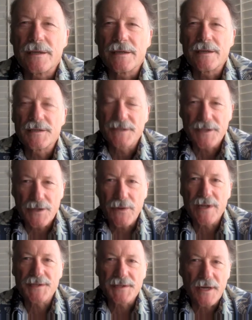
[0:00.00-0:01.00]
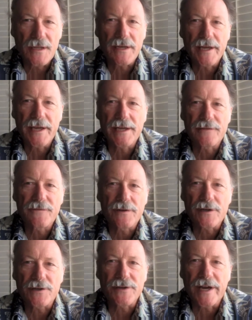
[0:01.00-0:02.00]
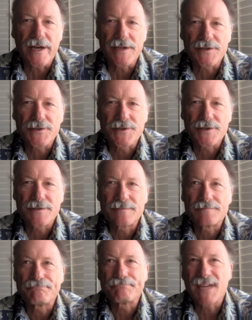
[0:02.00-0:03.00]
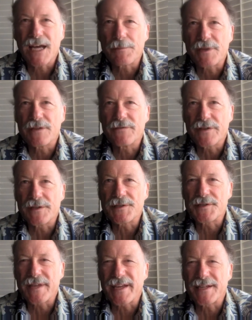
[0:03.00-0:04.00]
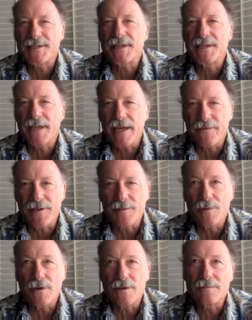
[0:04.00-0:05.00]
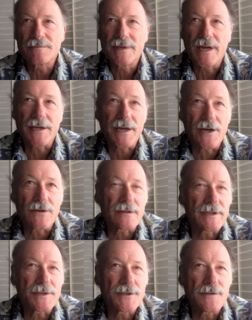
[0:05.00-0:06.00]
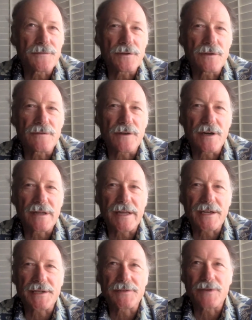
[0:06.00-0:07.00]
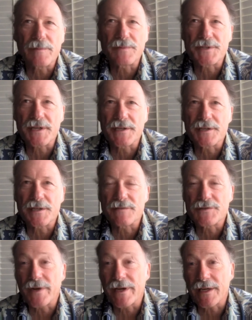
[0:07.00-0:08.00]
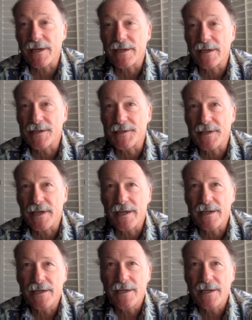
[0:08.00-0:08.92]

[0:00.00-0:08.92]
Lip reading: Is the US dollar heading for a crash? I'm convinced that it's inevitable, and currently too few of our elected representatives recognize that.